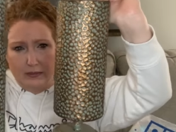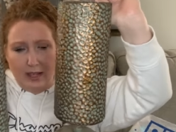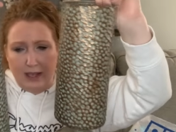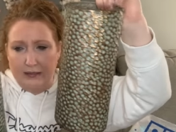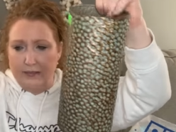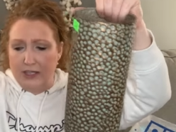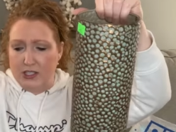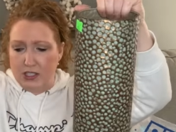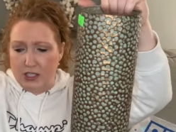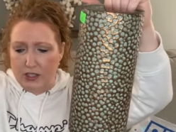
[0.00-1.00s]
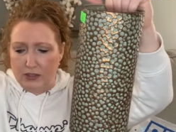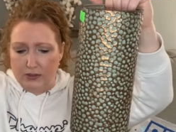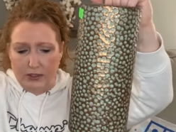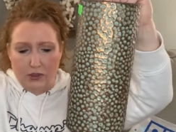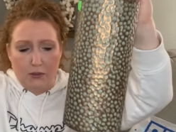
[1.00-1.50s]
I, it's just a little
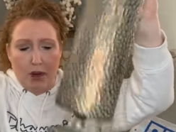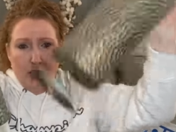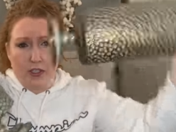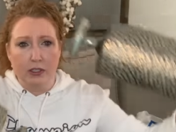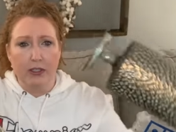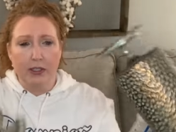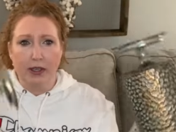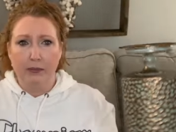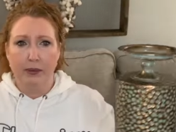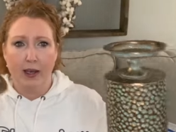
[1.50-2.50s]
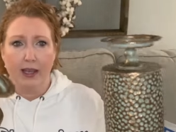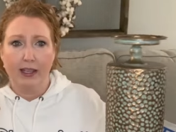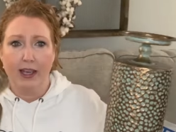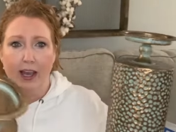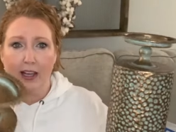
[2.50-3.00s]
too much. But I
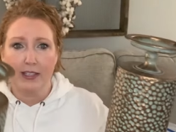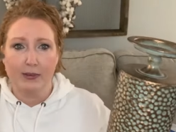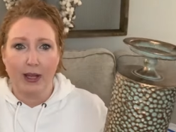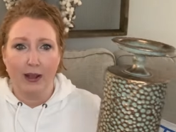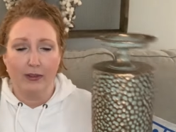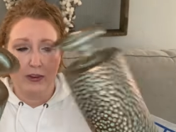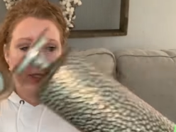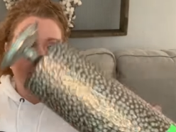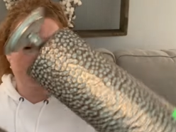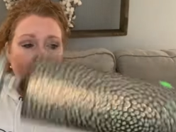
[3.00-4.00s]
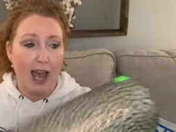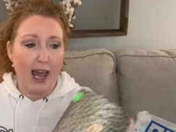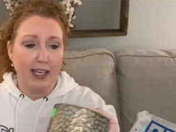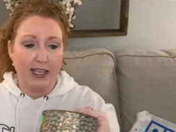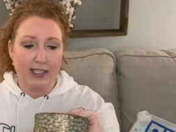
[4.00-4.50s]
guess when I, there's a
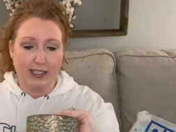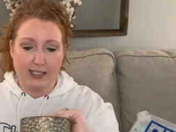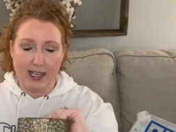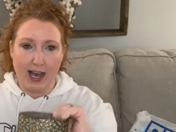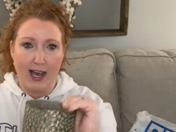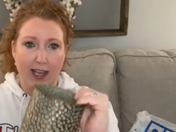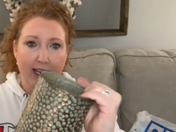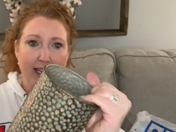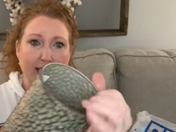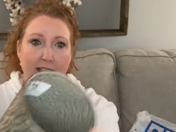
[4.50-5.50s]
tag inside